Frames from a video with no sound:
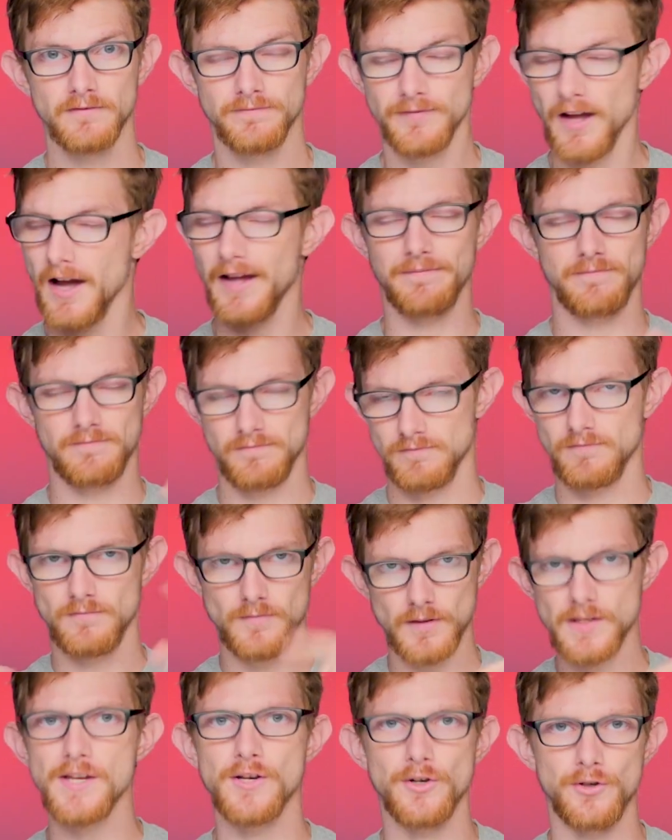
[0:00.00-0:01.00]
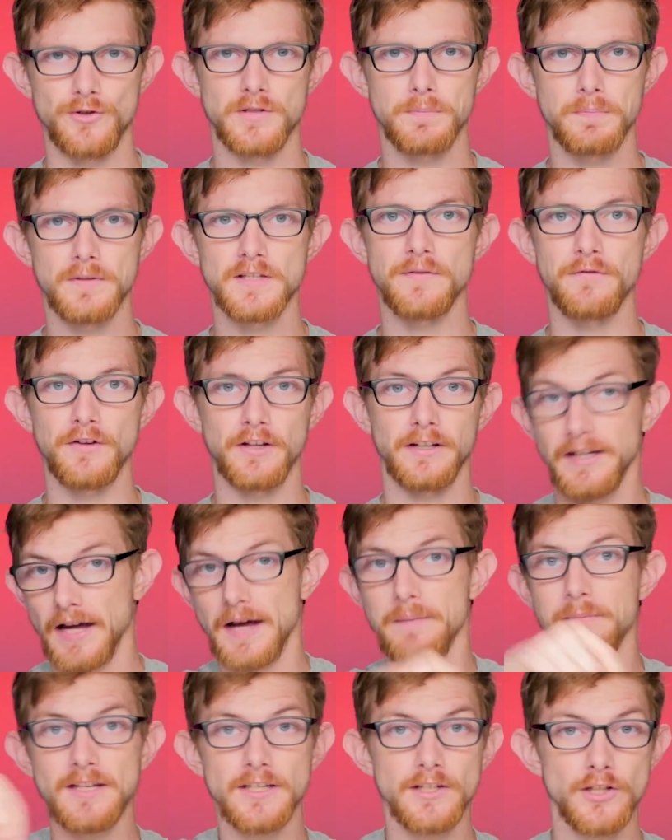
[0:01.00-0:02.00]
Not Seeker specifically,
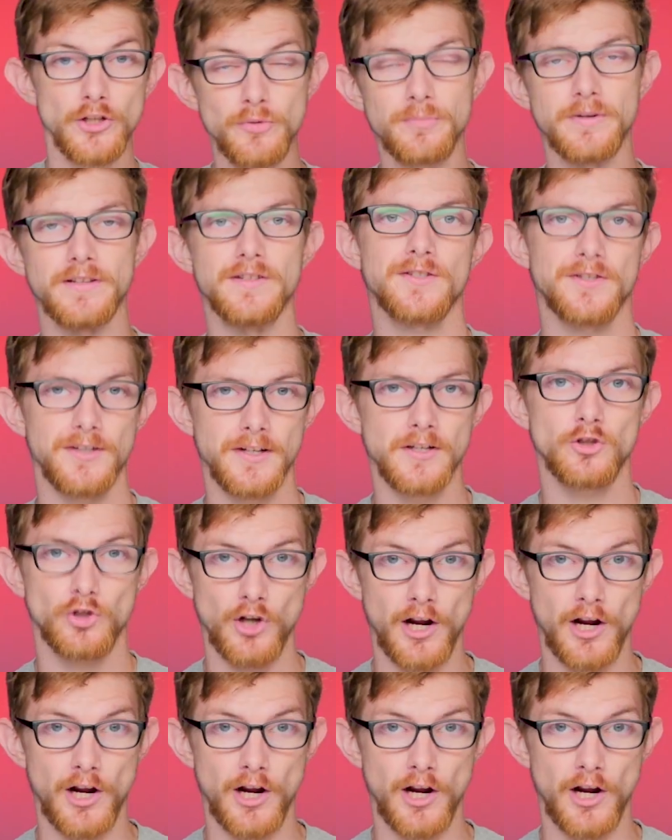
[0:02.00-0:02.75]
I mean humans in